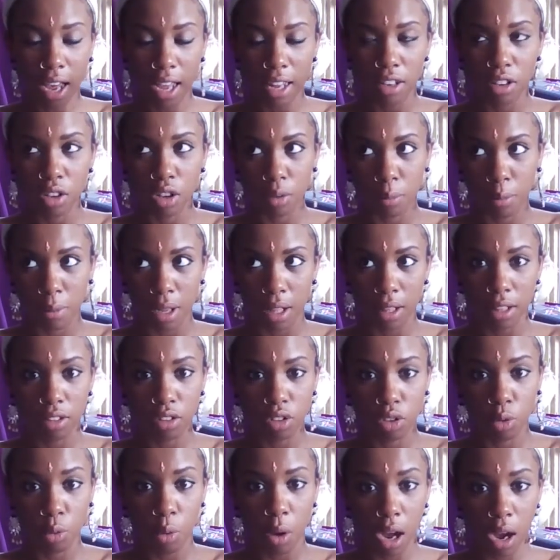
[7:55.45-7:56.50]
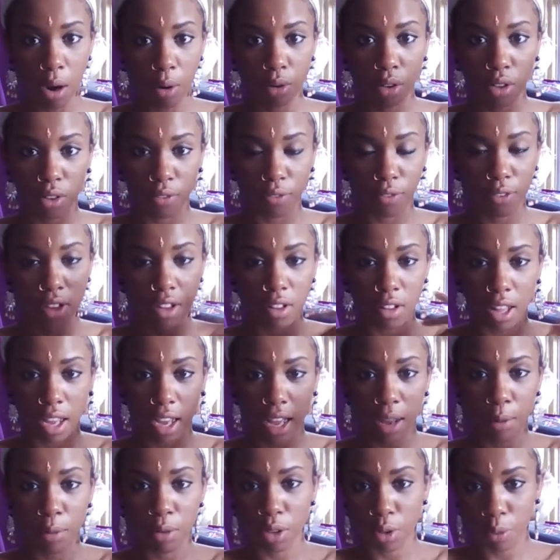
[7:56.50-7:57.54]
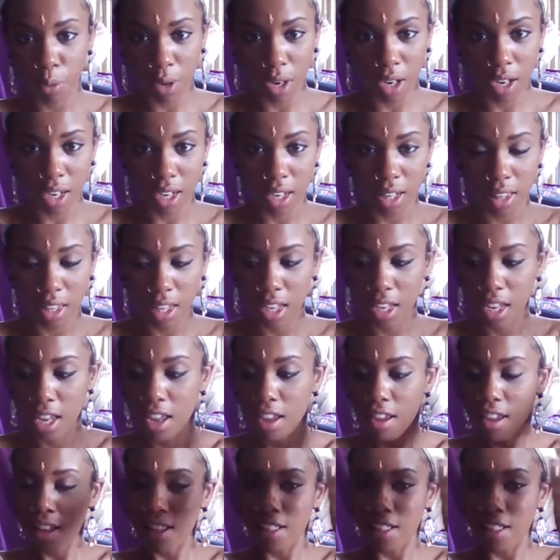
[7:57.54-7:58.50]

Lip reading: It took me at least 2 hours to feel like I wasn't wearing anything.